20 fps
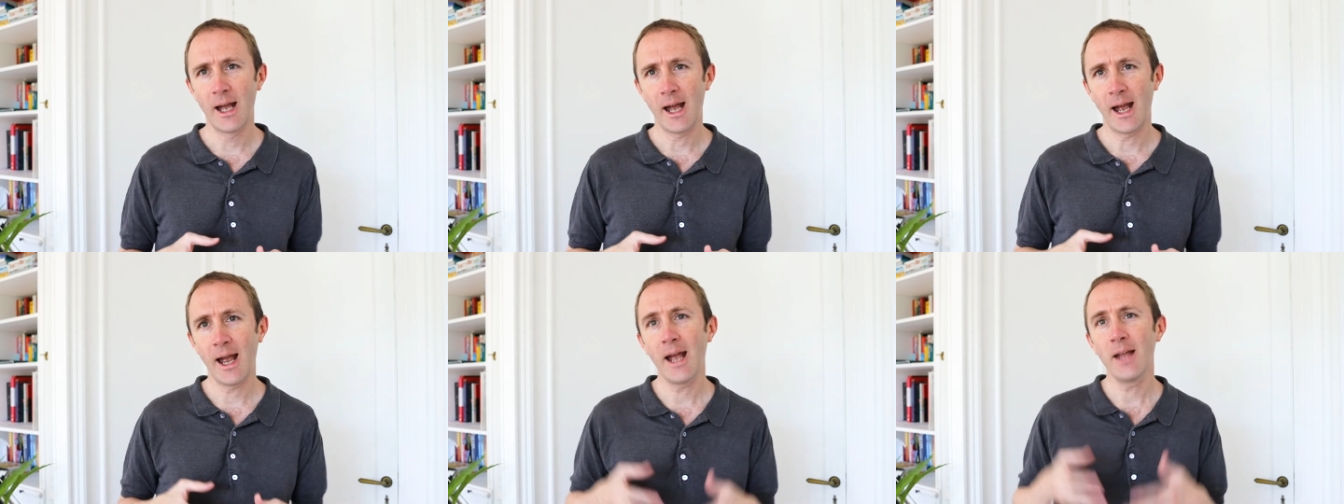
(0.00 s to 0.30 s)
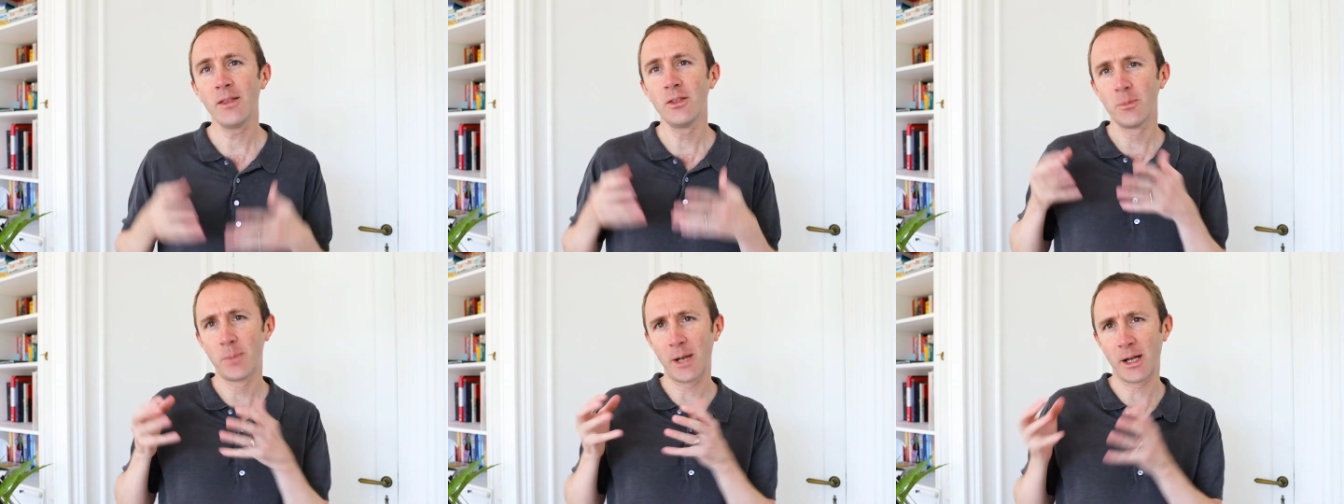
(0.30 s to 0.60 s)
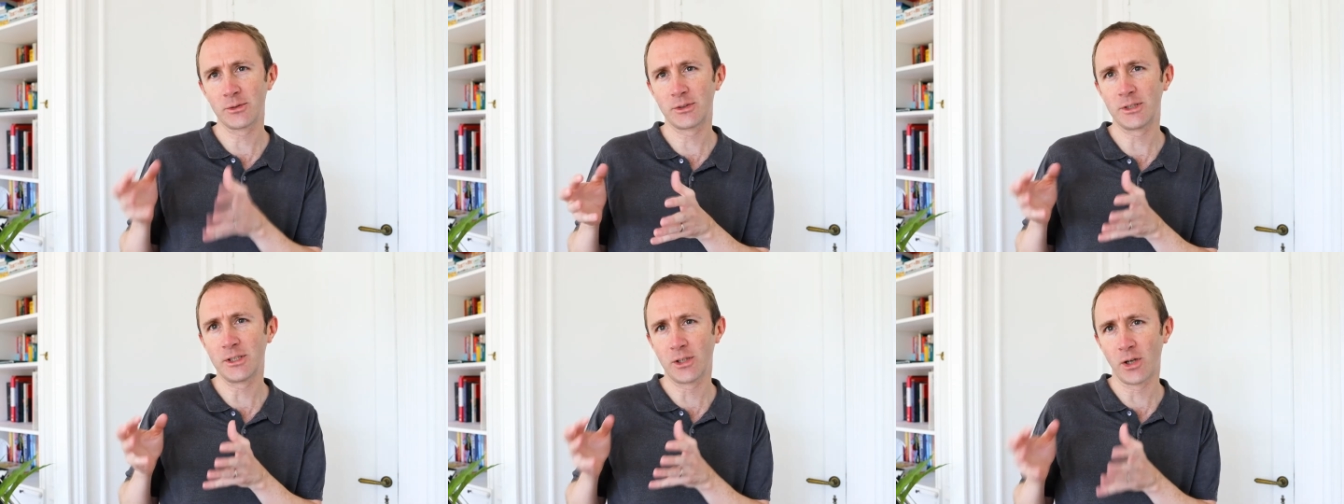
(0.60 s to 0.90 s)
and the
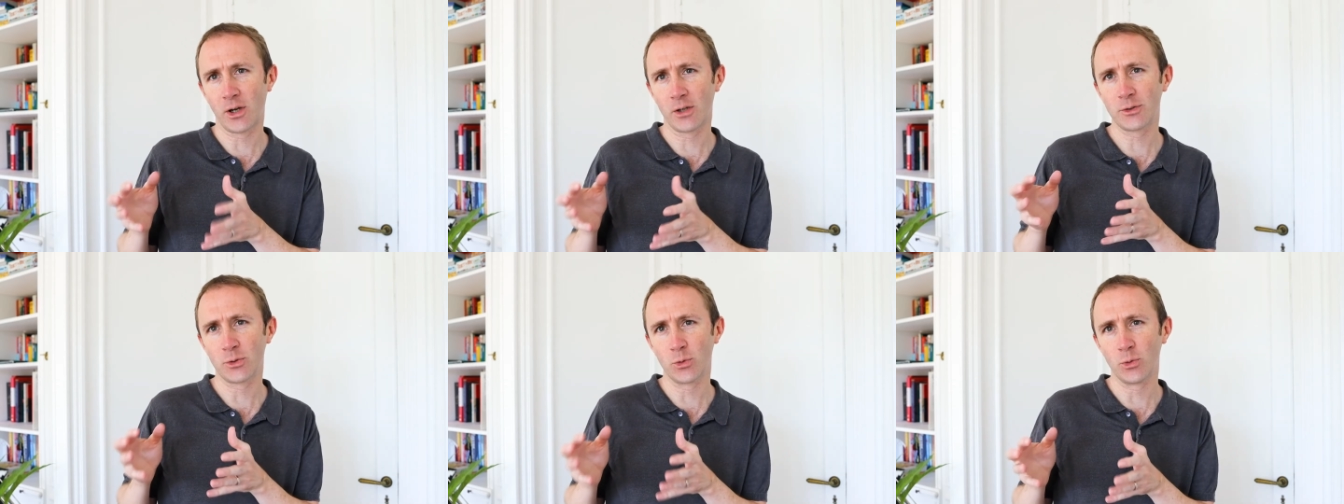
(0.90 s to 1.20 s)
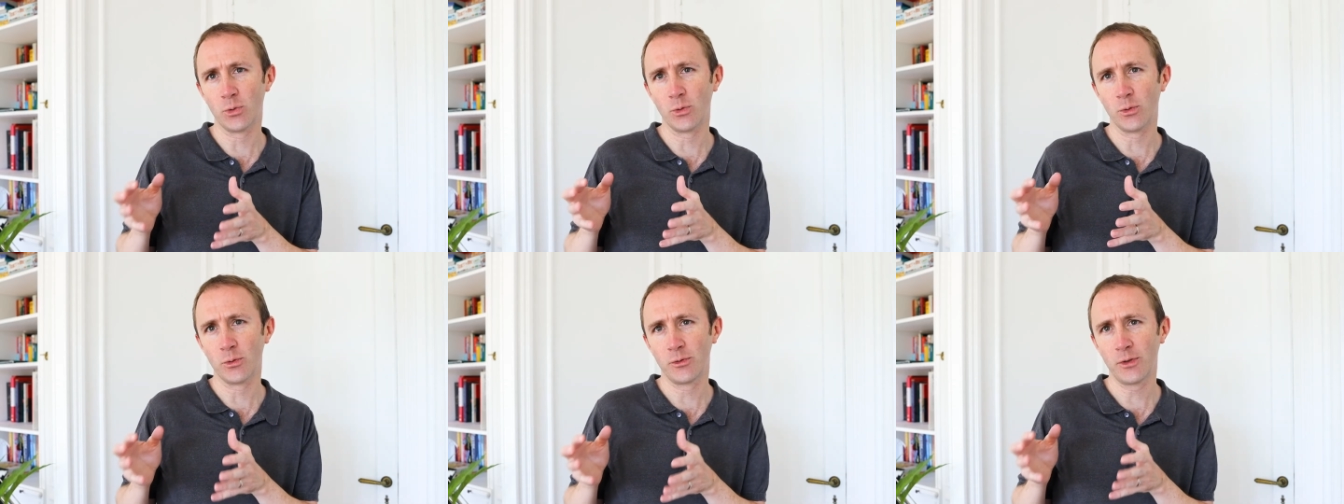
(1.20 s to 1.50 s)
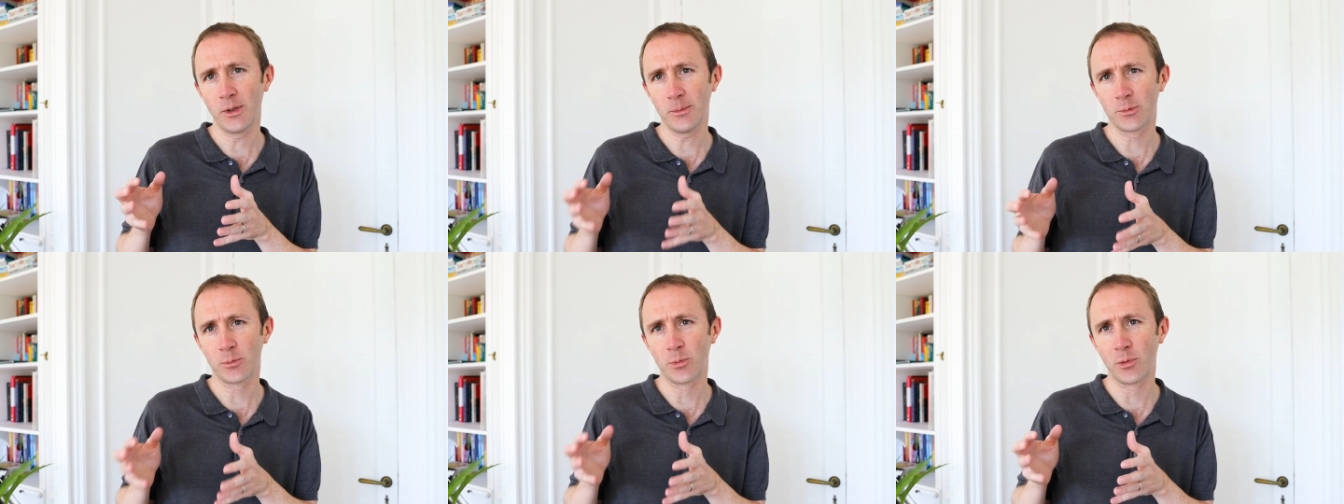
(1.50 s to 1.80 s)
bouncy castle
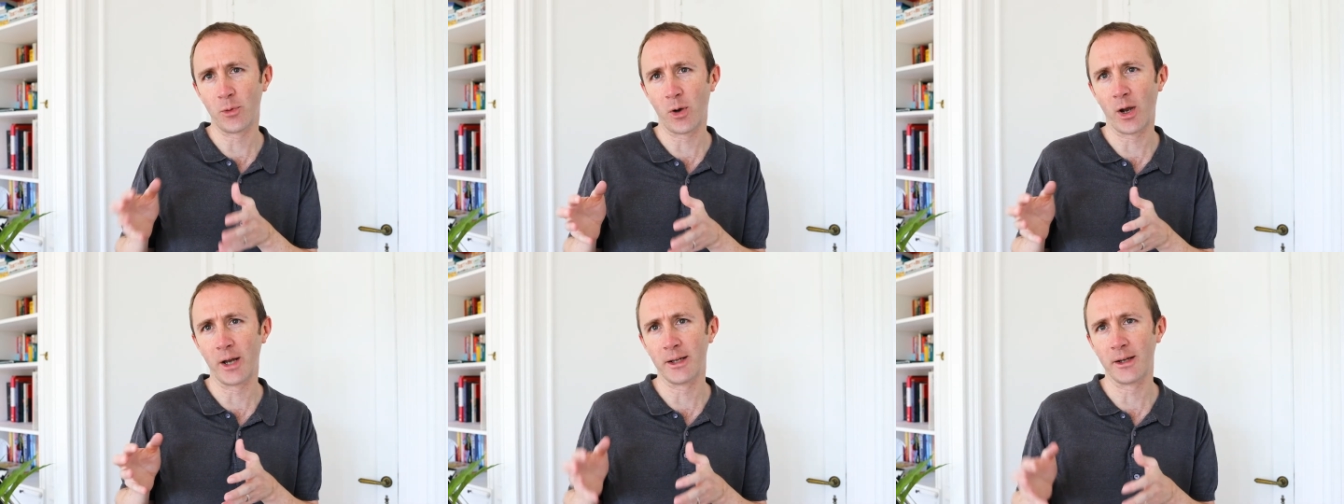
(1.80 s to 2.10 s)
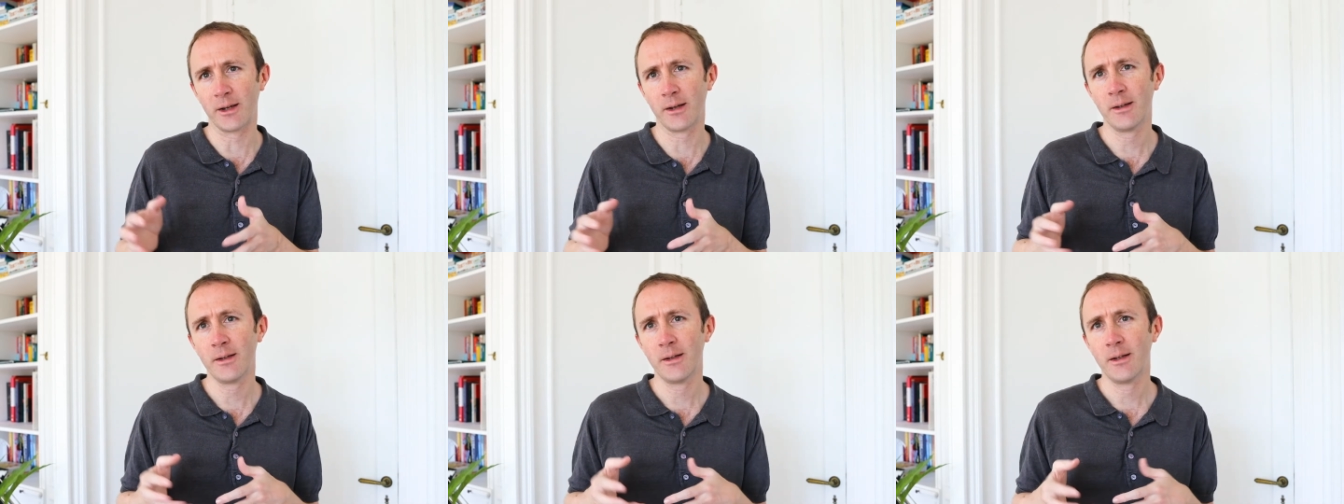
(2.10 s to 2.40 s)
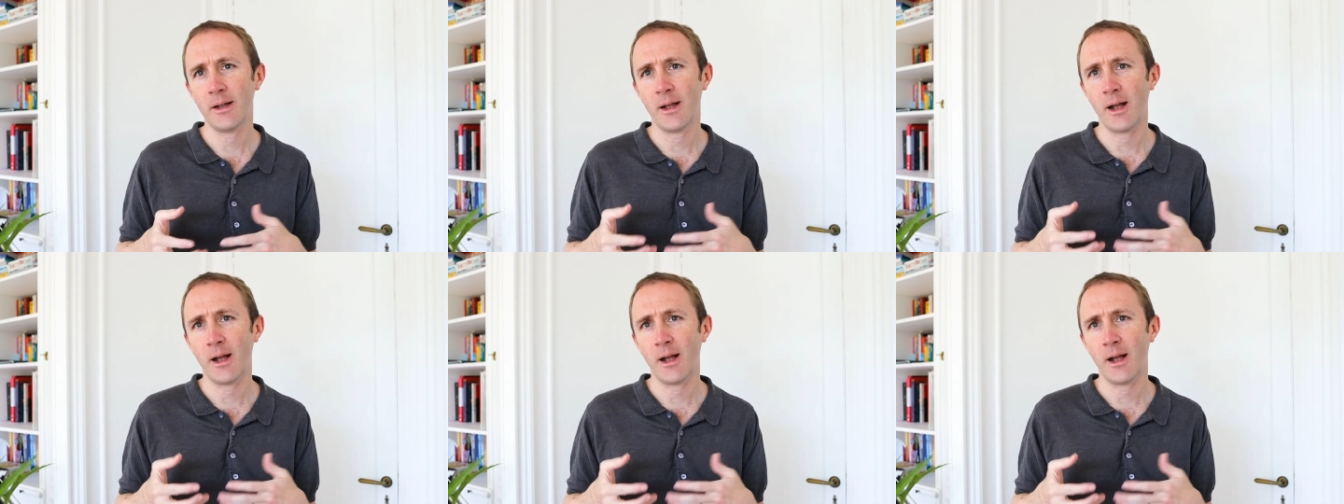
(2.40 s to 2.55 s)
FIPS provider